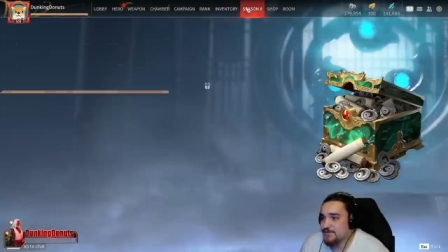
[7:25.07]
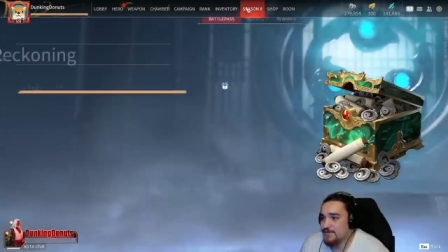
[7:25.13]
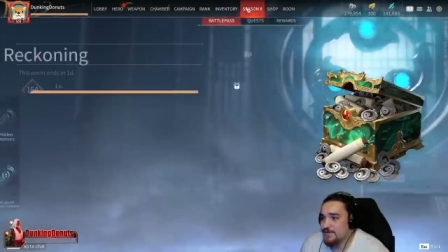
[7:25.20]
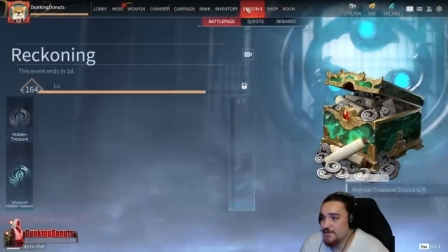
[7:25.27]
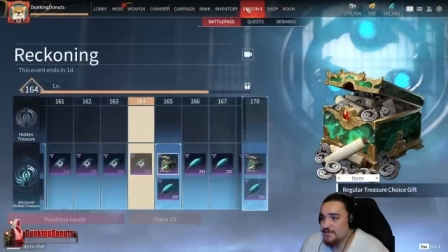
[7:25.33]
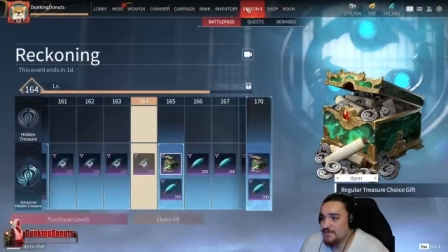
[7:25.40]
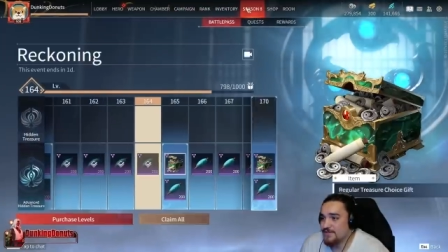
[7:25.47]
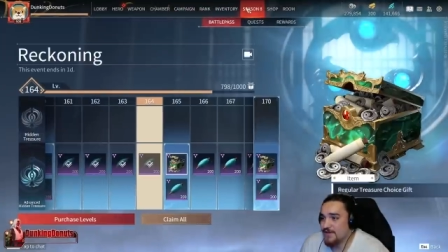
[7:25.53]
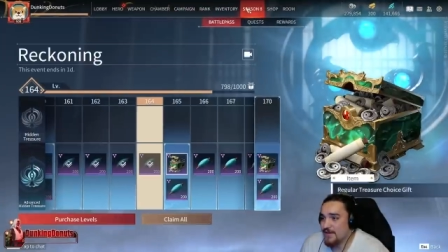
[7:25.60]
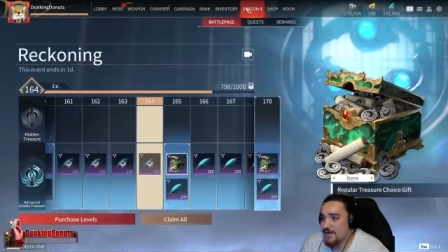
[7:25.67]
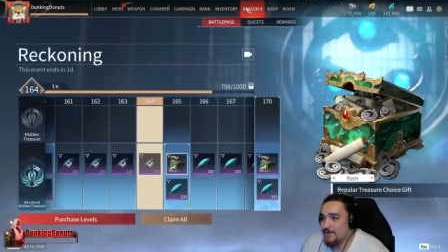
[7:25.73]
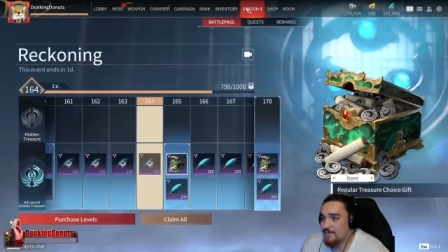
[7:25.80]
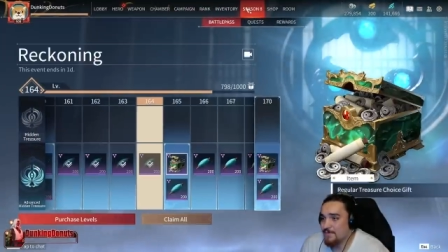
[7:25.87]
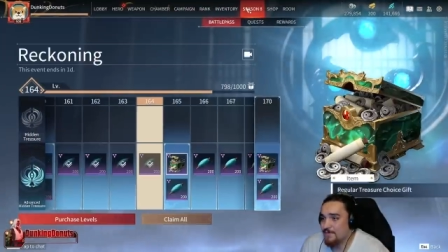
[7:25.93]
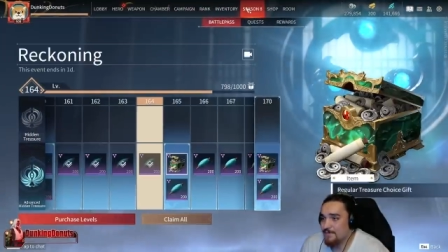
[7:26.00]
to this
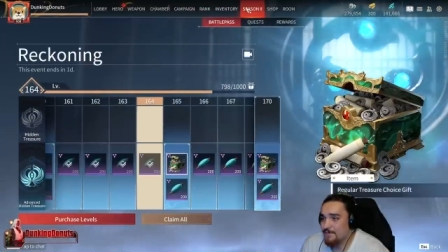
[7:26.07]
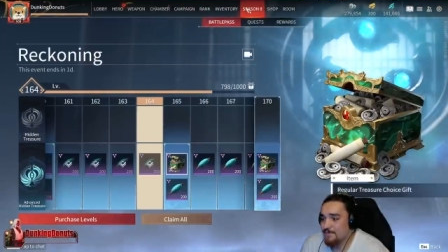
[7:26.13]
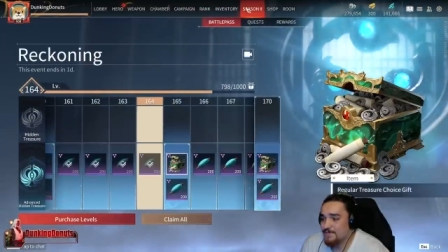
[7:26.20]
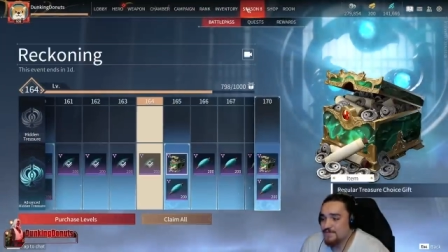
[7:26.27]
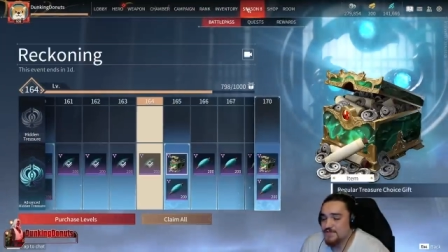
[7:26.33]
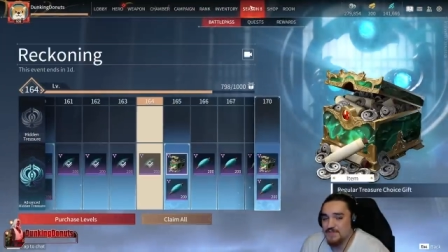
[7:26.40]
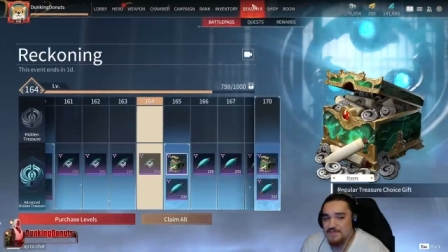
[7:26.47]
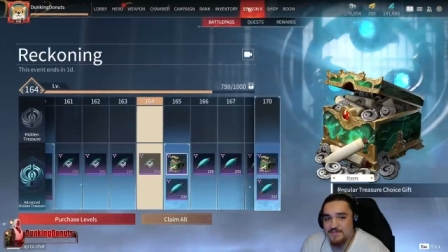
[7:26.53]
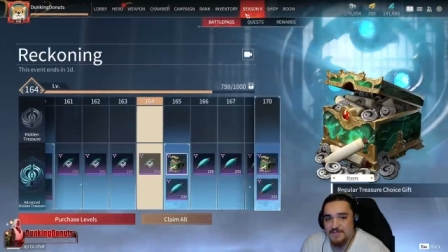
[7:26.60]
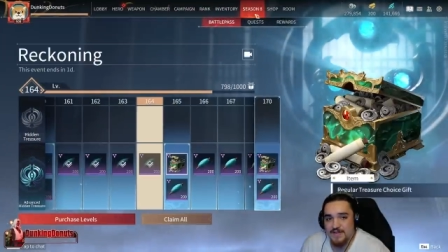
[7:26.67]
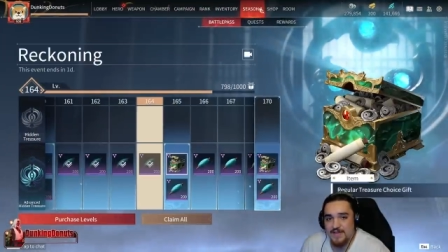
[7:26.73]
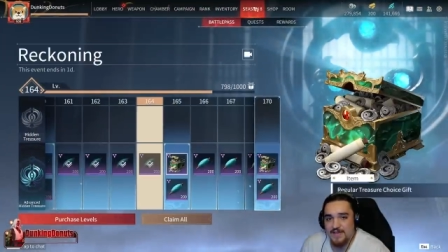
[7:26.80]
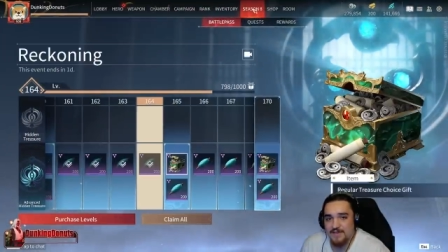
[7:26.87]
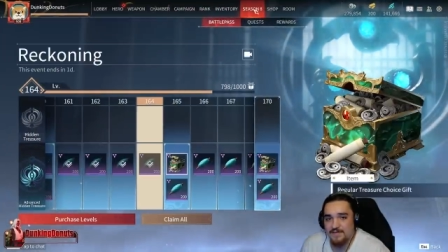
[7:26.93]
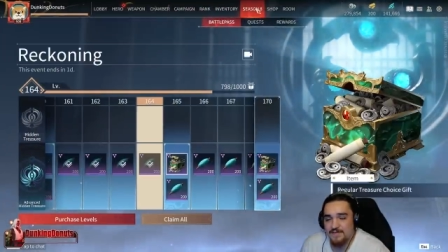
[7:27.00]
tab, season
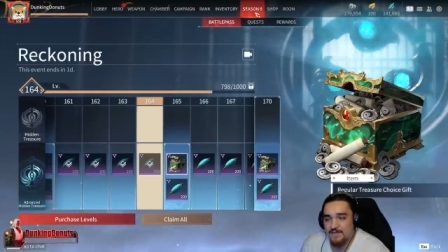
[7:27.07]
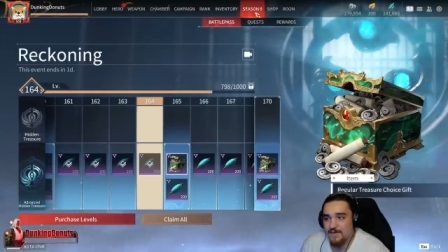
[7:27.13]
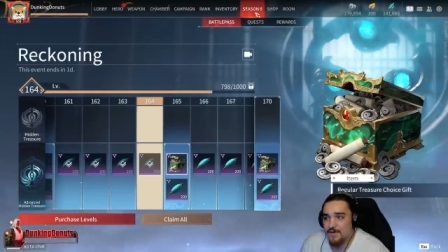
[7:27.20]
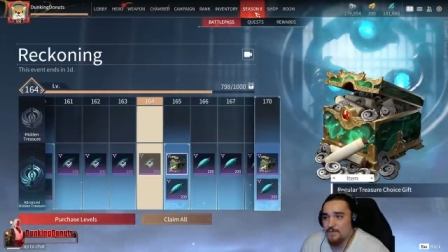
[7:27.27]
8,